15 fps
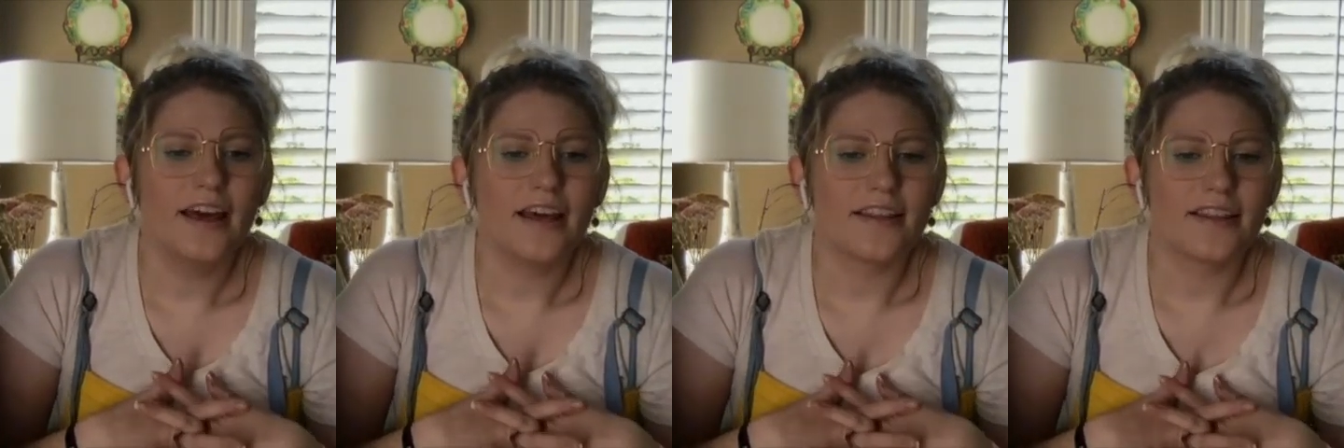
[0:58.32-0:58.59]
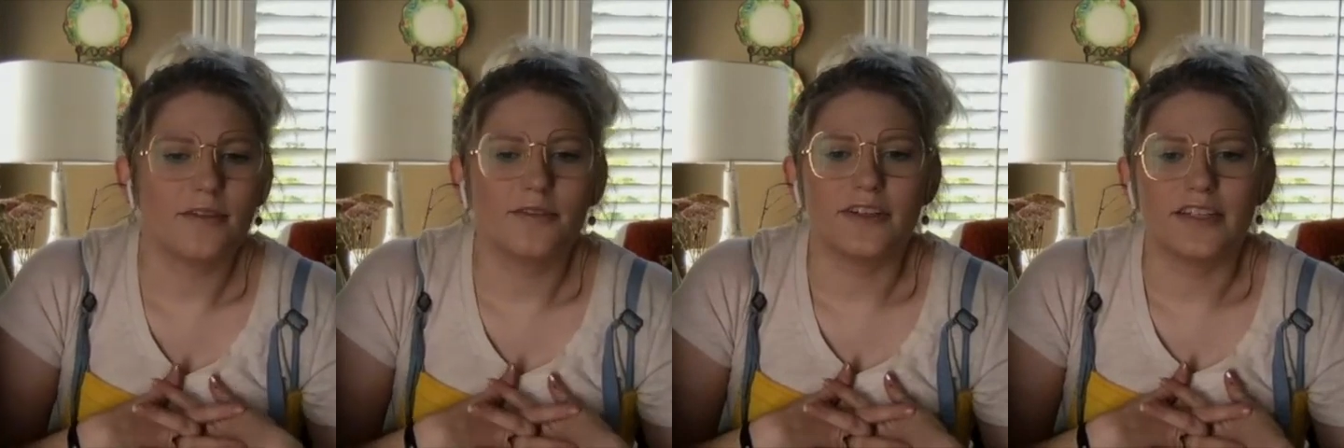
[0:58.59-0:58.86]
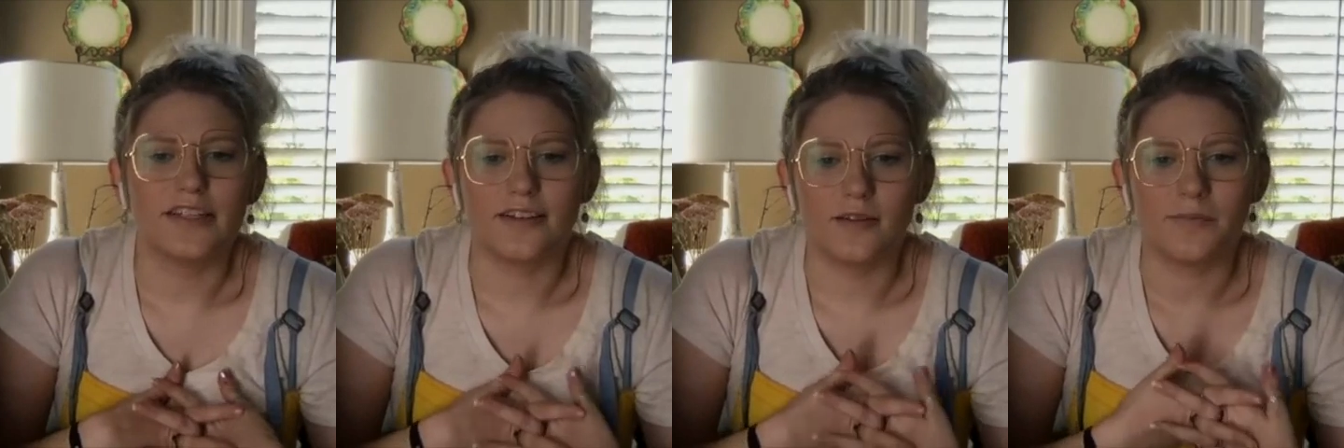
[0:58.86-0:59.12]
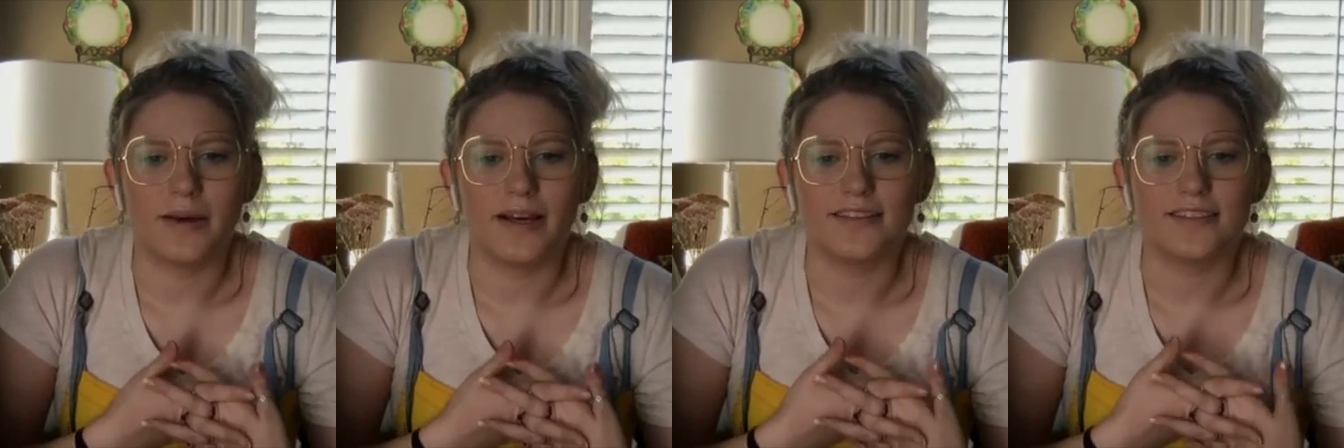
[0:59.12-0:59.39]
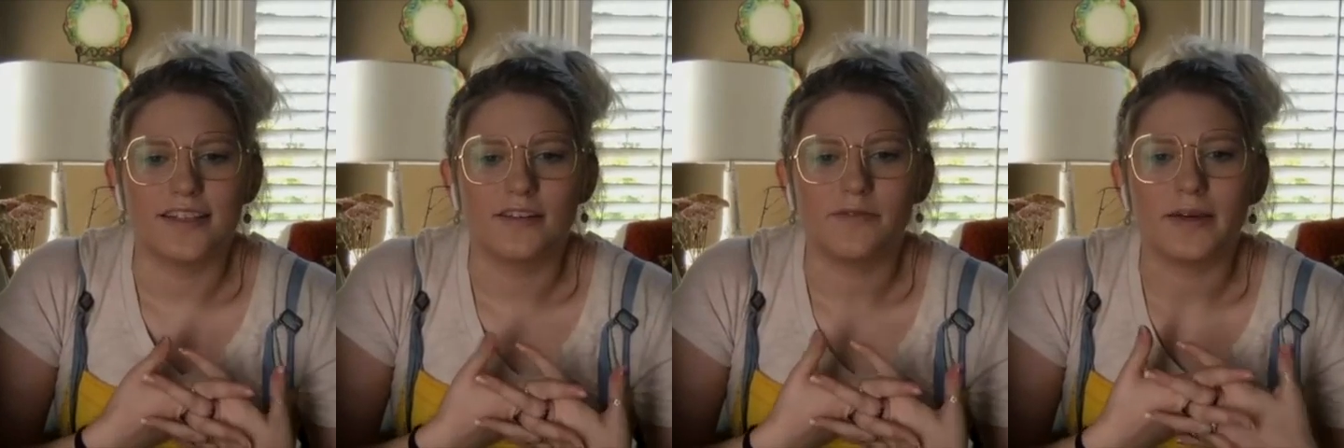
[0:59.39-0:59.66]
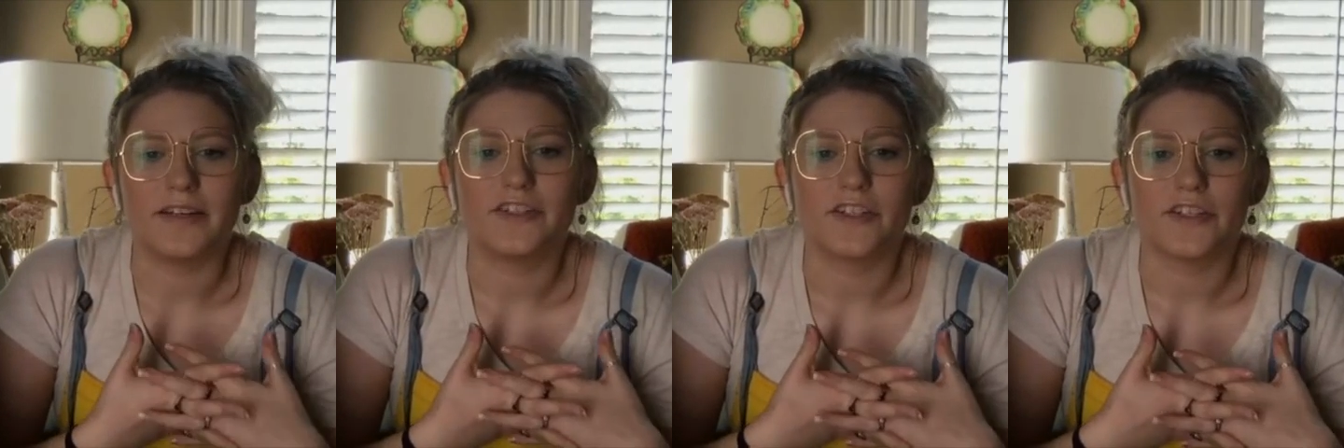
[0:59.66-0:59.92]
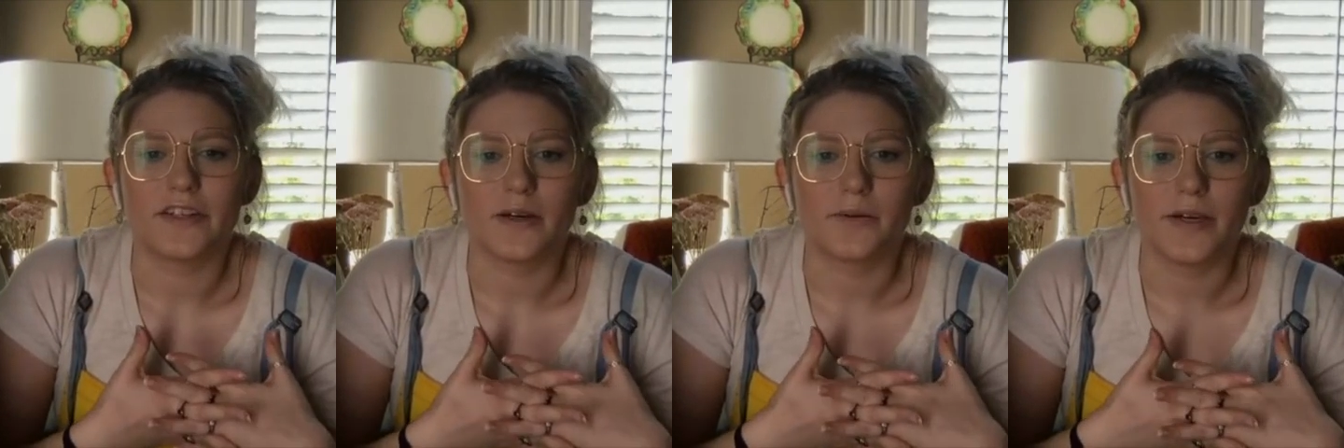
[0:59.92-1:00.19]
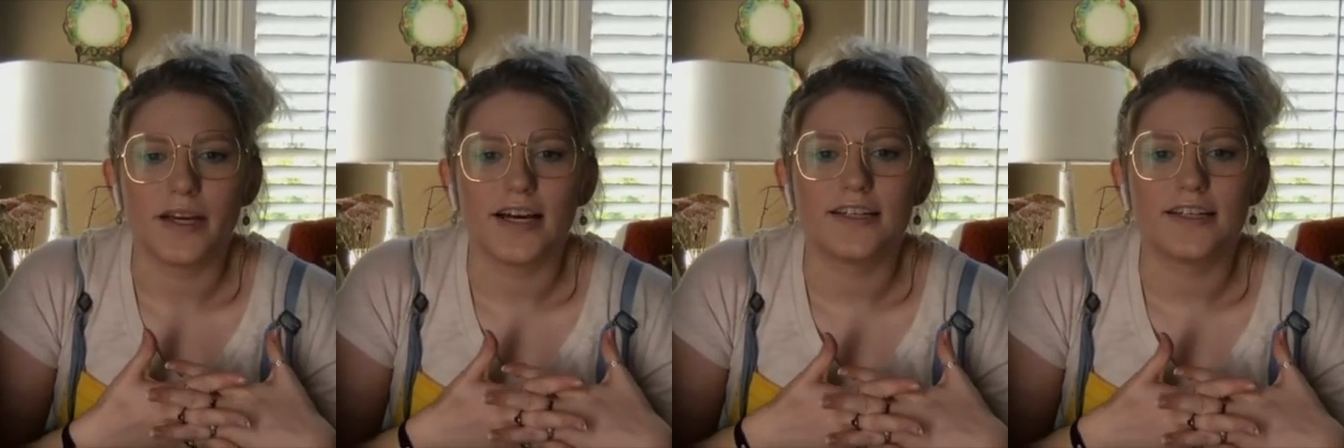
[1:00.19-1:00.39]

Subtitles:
they've really done the best, and they've made sure that we got